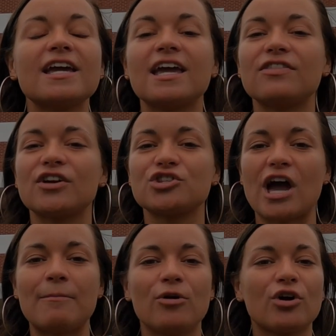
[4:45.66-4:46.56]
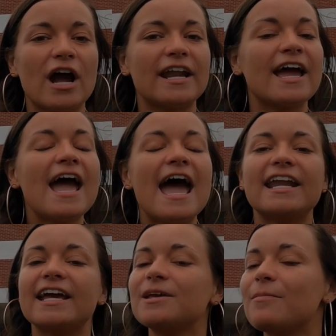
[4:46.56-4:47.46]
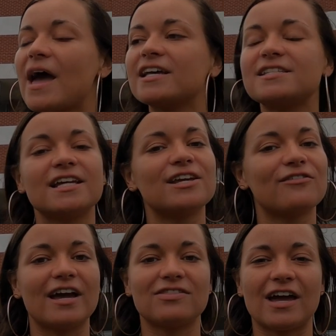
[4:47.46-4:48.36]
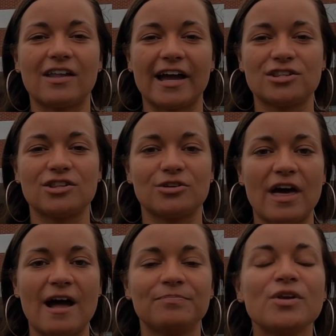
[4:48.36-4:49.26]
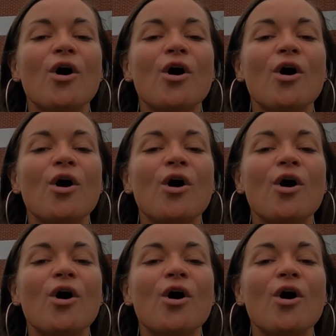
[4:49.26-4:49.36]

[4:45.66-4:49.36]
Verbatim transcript: can get their chapel credit at any pace, any rate they'd like to do that.